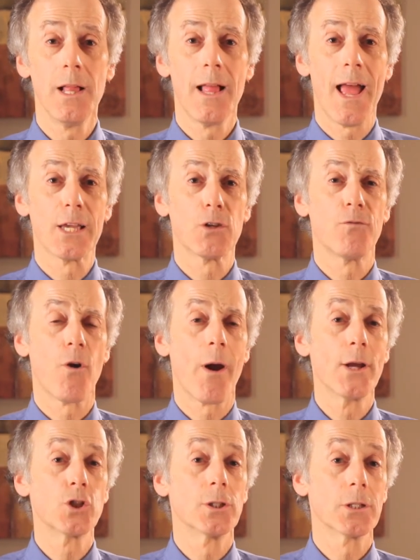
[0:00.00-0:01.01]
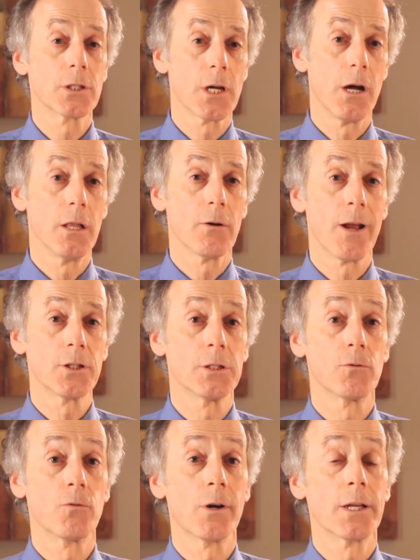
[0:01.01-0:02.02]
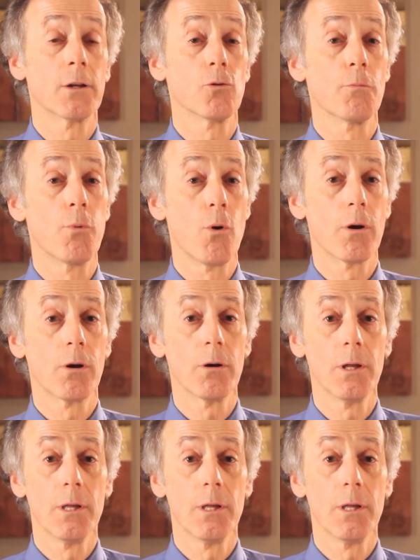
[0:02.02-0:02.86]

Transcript: has a variation in its color, has an irregular border,